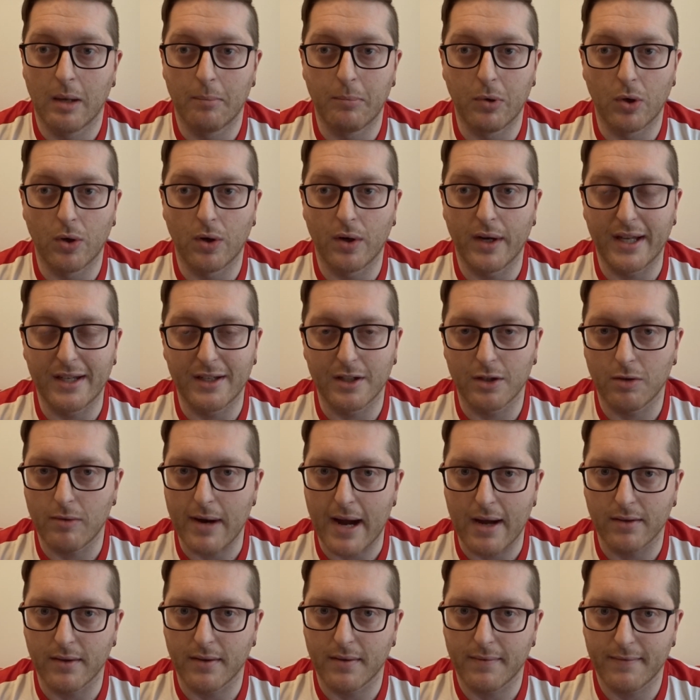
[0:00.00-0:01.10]
But in and
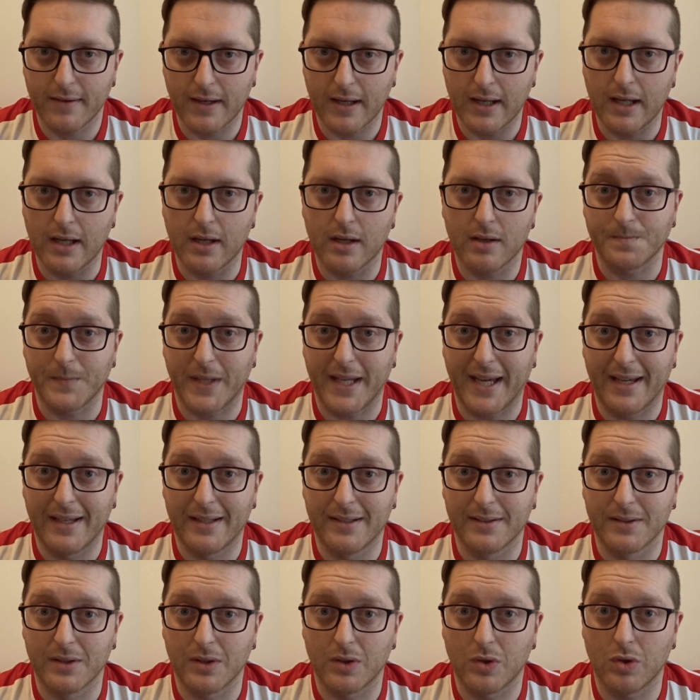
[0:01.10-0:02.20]
around the feet, yeah,
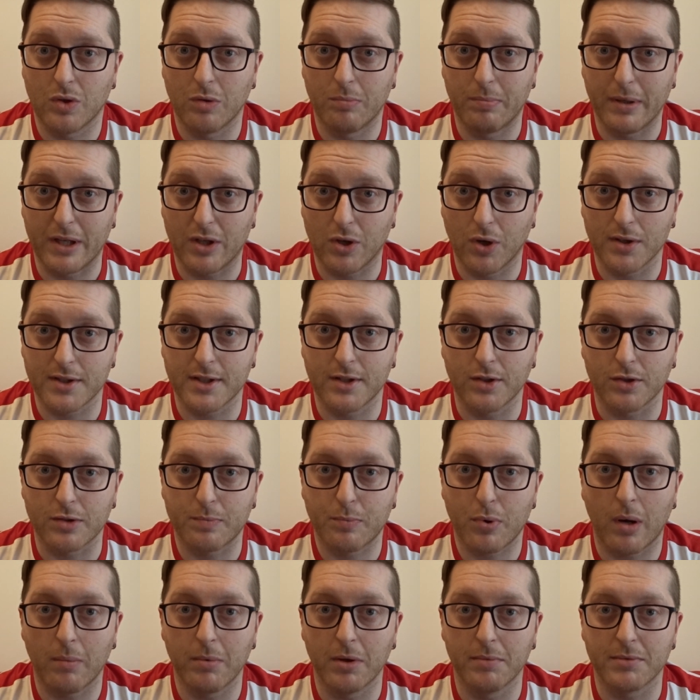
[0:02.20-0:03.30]
could be causing us
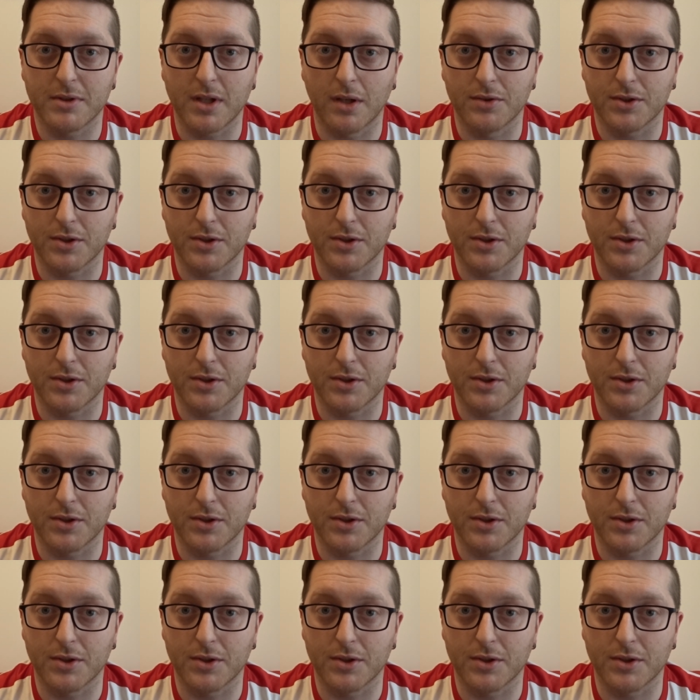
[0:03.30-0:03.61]
problems on